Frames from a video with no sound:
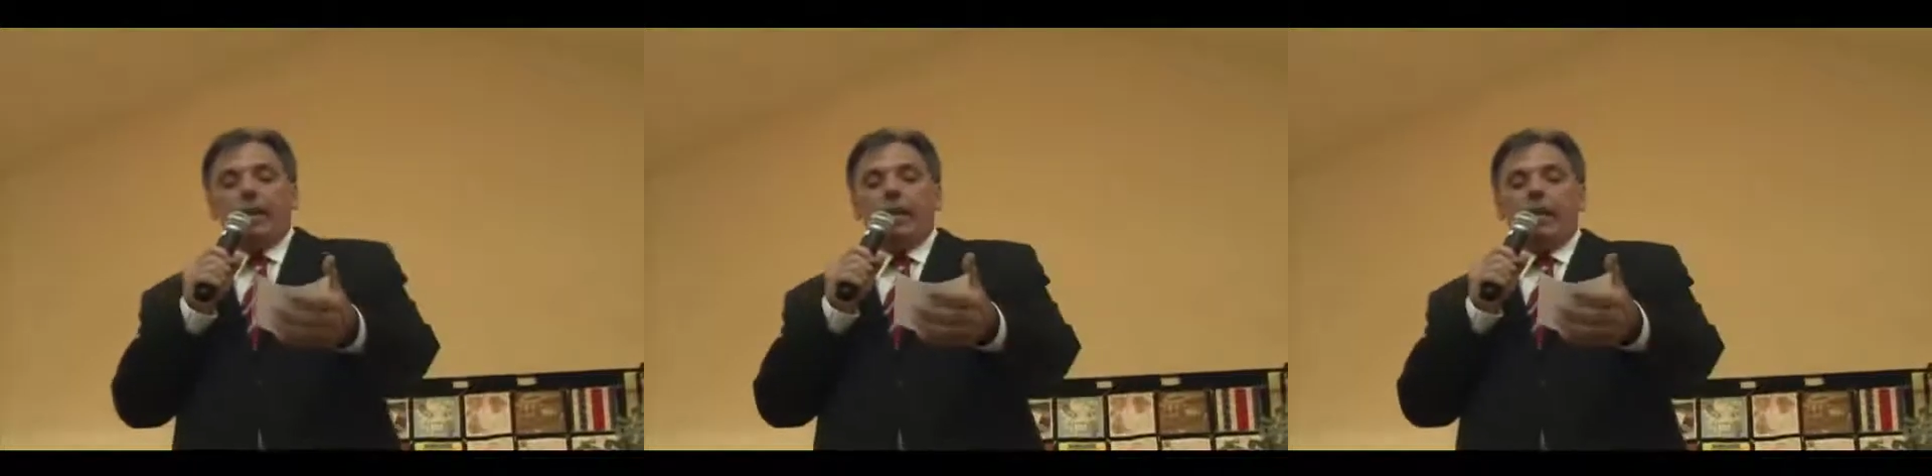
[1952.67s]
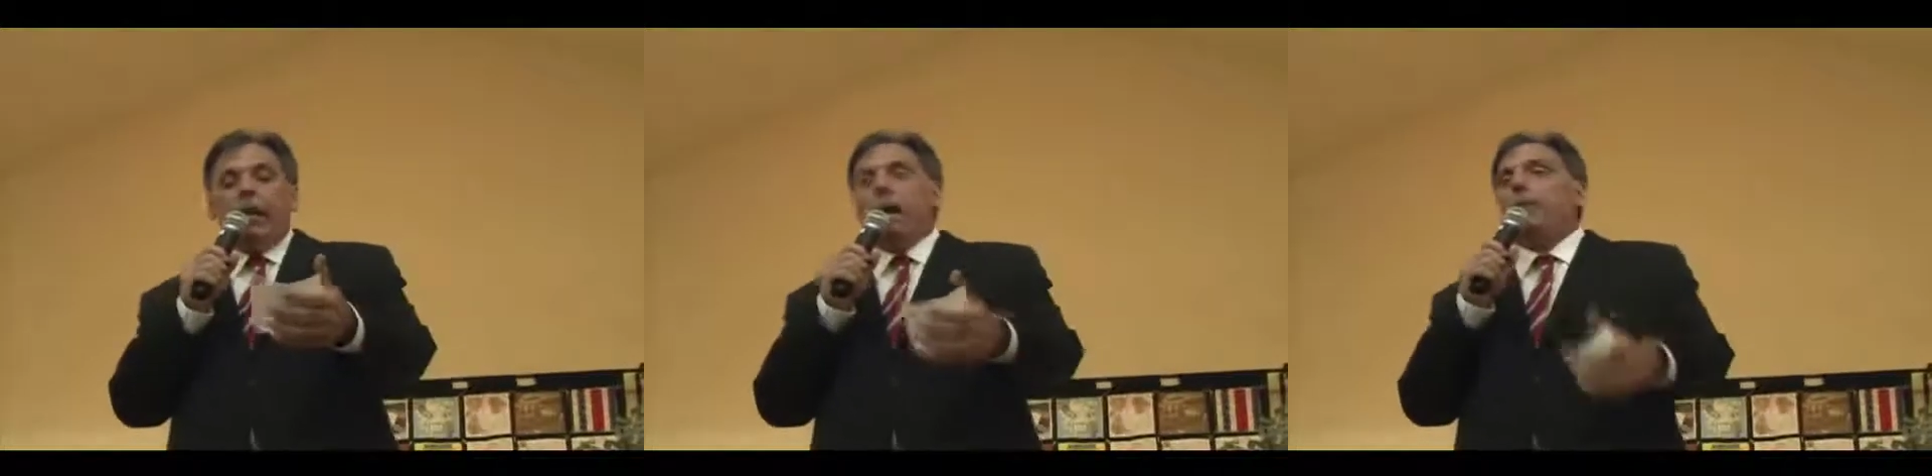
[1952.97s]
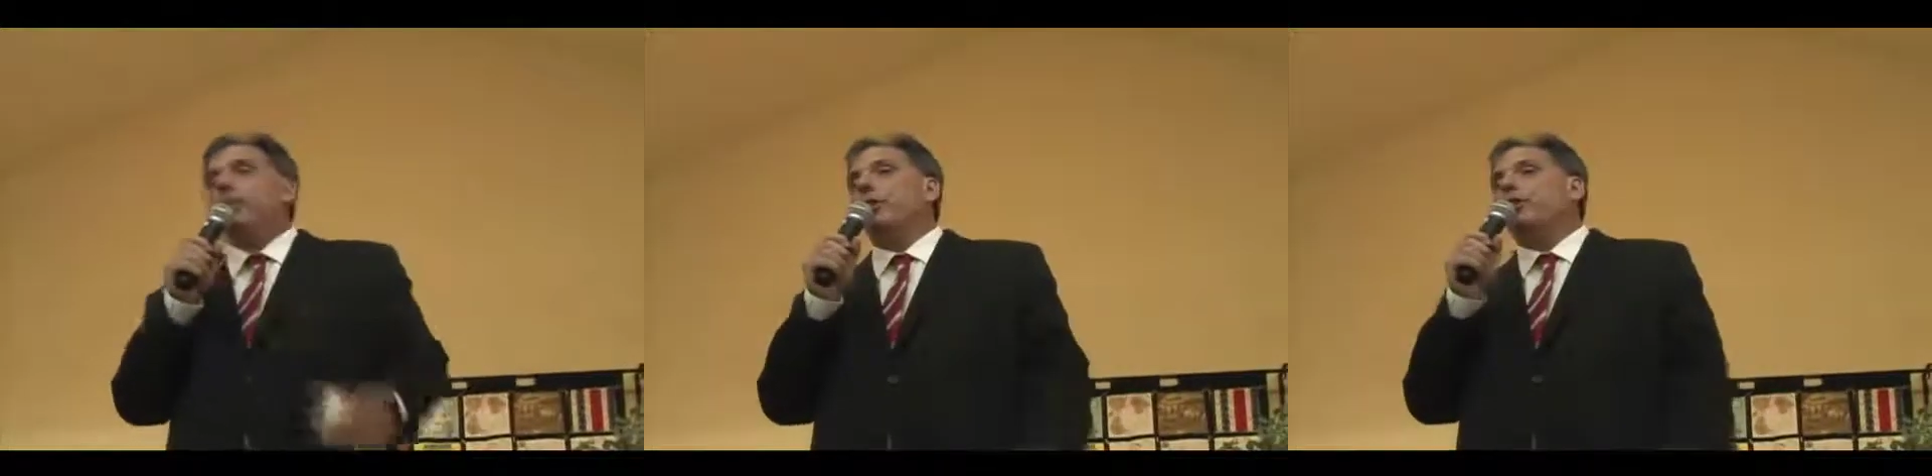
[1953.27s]
the
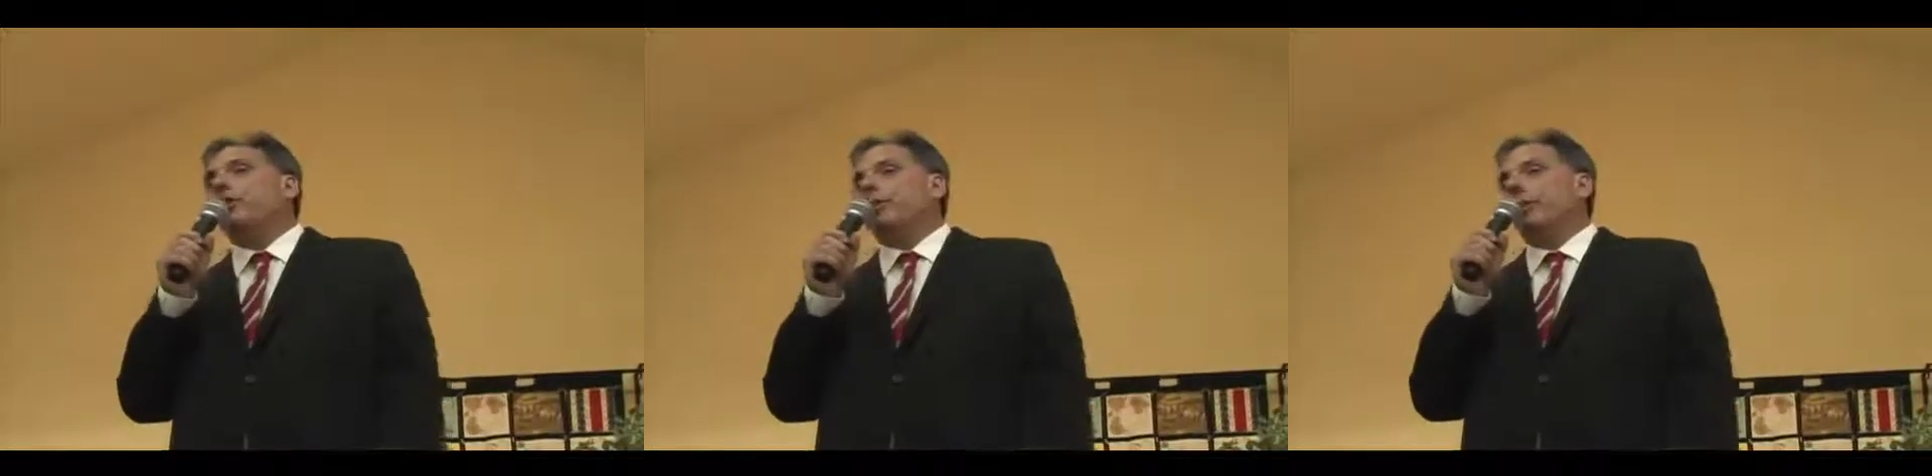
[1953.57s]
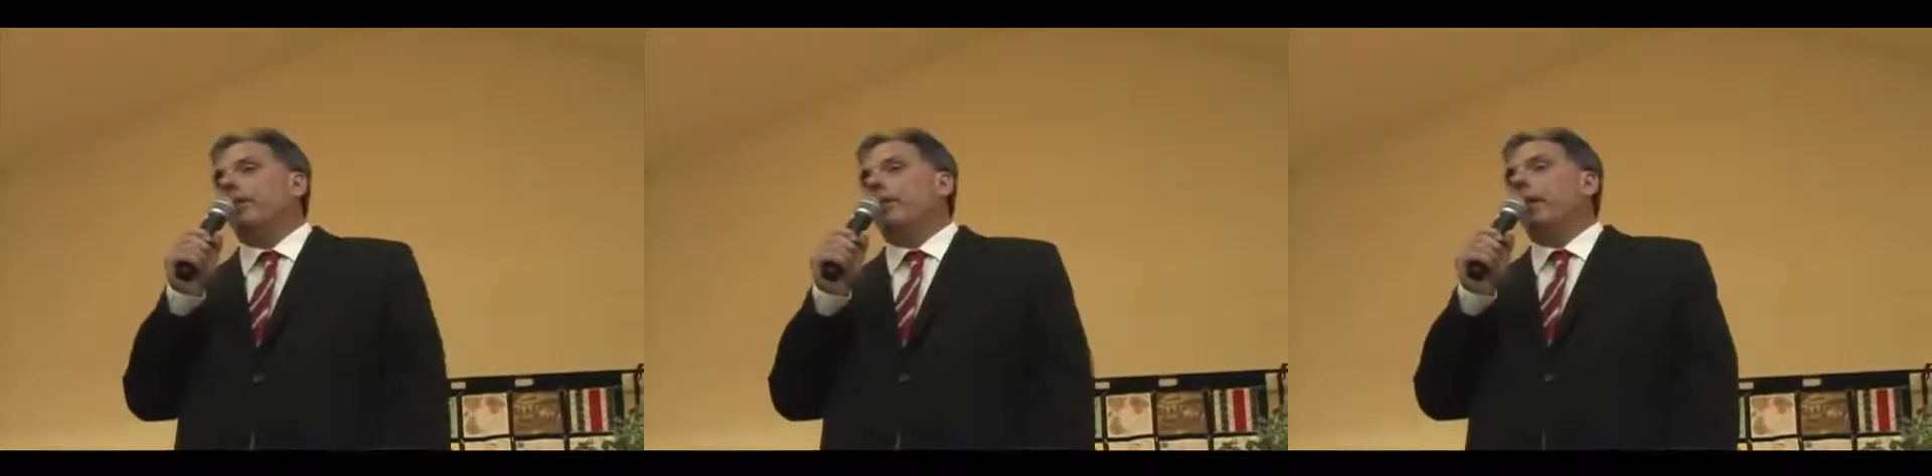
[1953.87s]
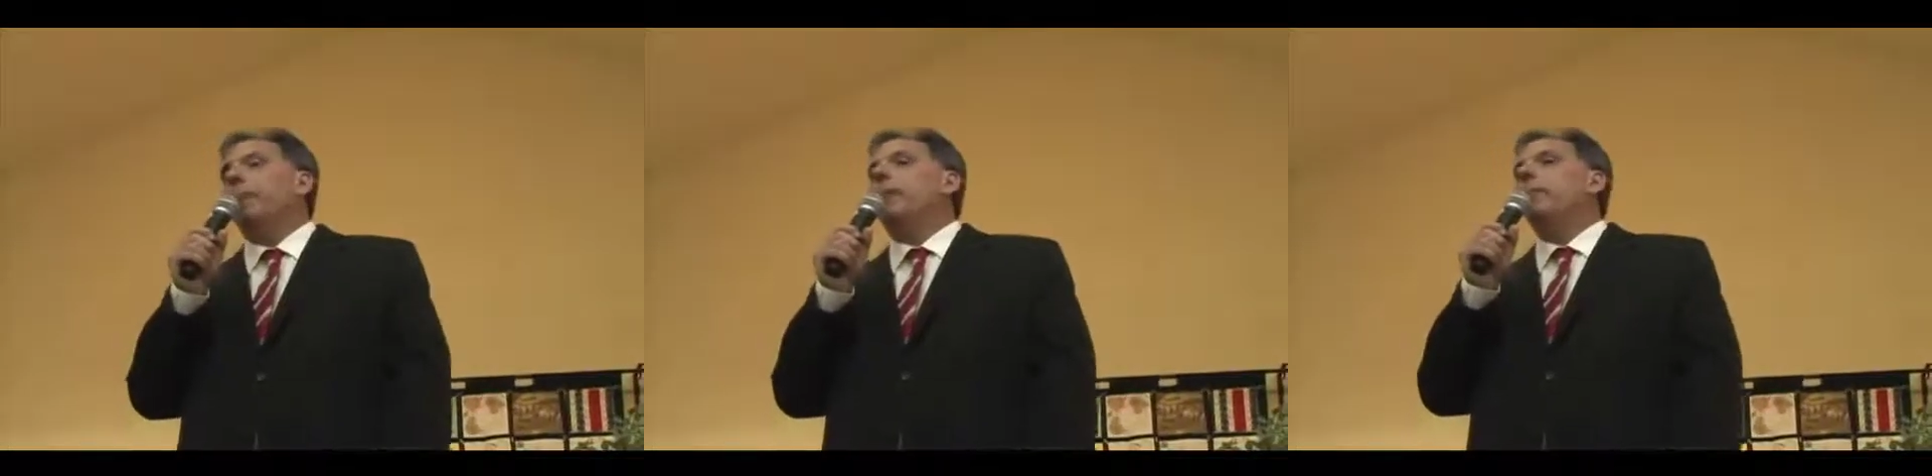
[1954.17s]
Armed Services
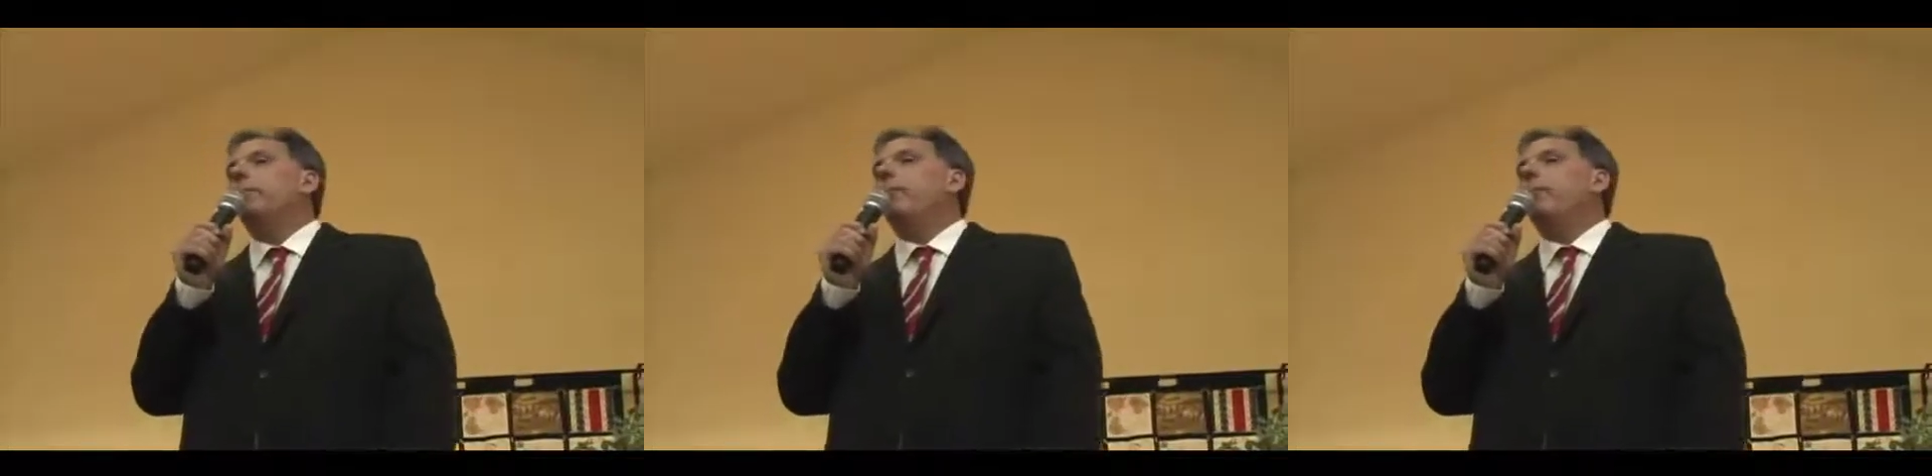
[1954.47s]
Chairman.